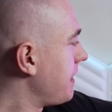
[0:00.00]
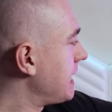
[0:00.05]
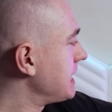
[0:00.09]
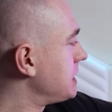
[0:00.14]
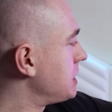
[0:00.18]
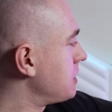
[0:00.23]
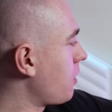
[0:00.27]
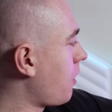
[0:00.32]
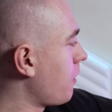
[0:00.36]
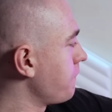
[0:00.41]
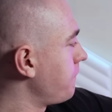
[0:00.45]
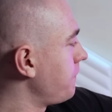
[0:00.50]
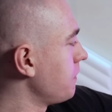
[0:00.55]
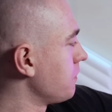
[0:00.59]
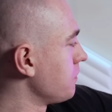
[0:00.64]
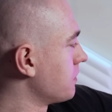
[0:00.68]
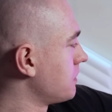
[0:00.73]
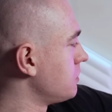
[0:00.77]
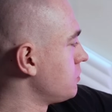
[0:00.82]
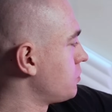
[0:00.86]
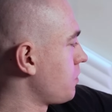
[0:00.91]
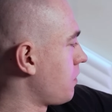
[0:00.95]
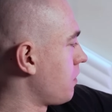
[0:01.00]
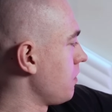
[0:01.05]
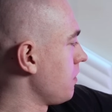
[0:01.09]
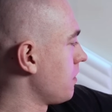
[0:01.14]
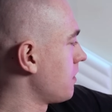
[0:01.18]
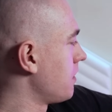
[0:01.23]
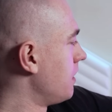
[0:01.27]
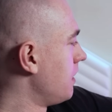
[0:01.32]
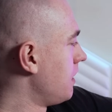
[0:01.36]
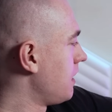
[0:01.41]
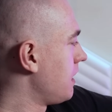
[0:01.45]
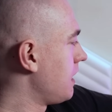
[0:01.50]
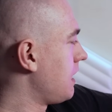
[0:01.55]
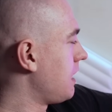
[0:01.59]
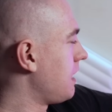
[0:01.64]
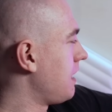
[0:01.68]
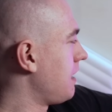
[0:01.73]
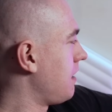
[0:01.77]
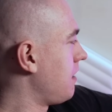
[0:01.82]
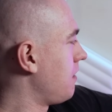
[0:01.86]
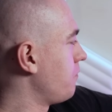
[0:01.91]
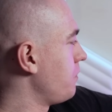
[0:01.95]
That Starfield controller,
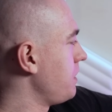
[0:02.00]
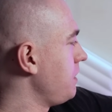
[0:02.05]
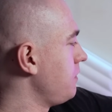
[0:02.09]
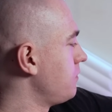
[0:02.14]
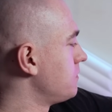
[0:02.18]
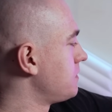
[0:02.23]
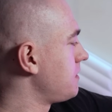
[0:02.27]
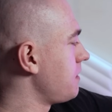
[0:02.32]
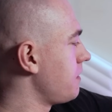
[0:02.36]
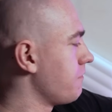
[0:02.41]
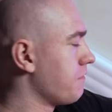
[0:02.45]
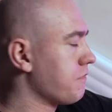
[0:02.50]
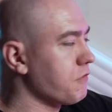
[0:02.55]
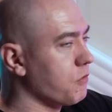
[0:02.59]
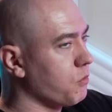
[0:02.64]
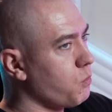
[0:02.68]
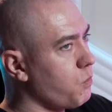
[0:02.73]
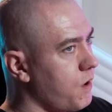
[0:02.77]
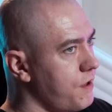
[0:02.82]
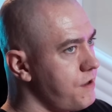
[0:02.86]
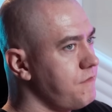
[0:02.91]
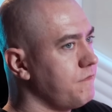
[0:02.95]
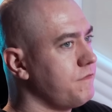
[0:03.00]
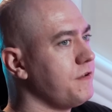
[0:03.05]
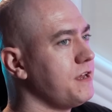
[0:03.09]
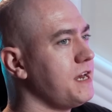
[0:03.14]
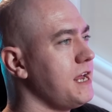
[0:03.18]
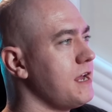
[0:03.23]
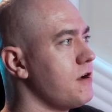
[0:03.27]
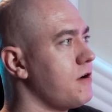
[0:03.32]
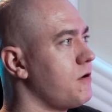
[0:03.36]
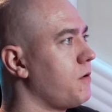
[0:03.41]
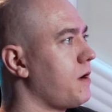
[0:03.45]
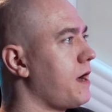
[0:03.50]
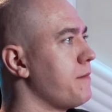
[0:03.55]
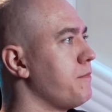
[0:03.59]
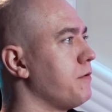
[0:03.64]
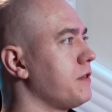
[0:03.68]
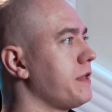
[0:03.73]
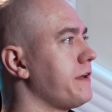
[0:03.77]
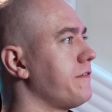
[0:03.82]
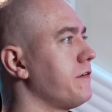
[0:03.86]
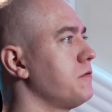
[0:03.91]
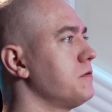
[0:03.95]
uh, we used it for one video. I
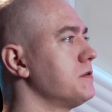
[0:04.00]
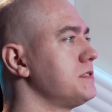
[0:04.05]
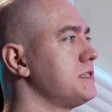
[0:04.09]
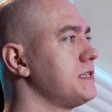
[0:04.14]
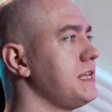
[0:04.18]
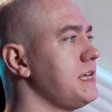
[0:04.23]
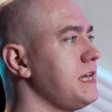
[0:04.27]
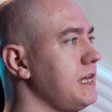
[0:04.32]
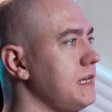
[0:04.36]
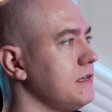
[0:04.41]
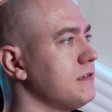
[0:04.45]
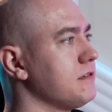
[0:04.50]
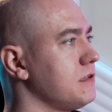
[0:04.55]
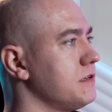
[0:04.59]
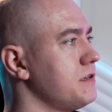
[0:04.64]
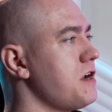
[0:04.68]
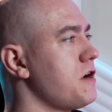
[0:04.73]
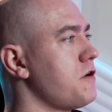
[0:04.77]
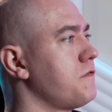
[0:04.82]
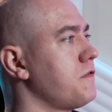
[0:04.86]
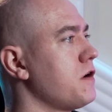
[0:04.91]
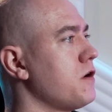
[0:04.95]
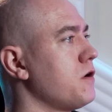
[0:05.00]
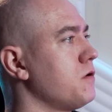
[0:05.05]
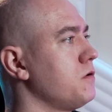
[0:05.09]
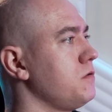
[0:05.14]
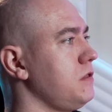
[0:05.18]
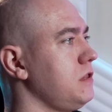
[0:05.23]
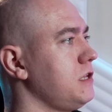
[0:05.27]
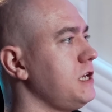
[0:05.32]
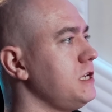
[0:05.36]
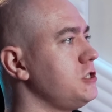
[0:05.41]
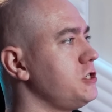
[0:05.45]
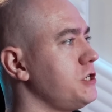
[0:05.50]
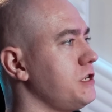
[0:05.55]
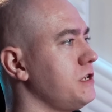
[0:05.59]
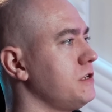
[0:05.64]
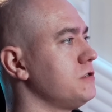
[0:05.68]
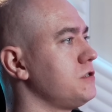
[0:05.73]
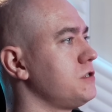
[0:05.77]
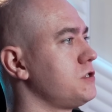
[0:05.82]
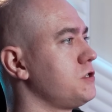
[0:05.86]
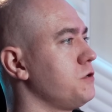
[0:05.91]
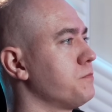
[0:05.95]
believe it was the Lenovo
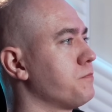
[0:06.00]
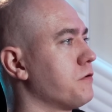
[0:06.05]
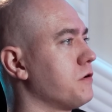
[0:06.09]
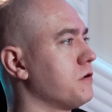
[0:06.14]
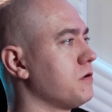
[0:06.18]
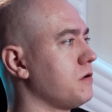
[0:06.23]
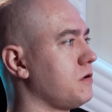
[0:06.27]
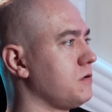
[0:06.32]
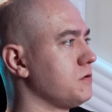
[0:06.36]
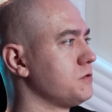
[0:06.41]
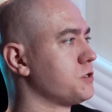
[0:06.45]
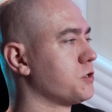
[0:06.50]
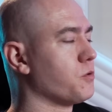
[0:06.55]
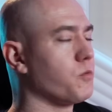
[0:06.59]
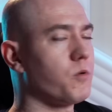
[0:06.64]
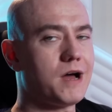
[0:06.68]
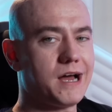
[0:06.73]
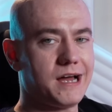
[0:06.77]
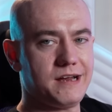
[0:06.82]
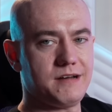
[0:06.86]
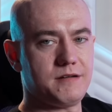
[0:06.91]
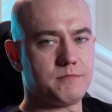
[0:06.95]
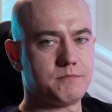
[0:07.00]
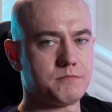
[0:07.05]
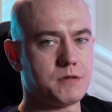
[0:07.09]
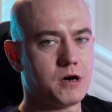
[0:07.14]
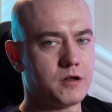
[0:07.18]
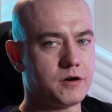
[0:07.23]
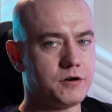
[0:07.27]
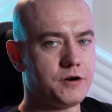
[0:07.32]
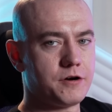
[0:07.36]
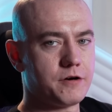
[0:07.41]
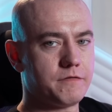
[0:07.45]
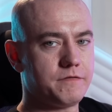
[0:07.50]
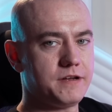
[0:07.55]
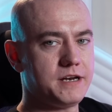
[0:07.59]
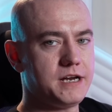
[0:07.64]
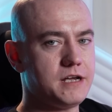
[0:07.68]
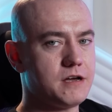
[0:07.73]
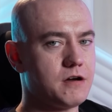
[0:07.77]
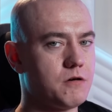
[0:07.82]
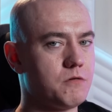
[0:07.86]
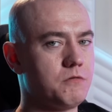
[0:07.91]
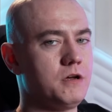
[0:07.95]
Legion Super Ultra Wide monitor
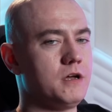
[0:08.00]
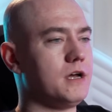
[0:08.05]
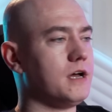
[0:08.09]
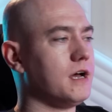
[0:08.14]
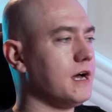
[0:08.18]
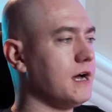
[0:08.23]
video.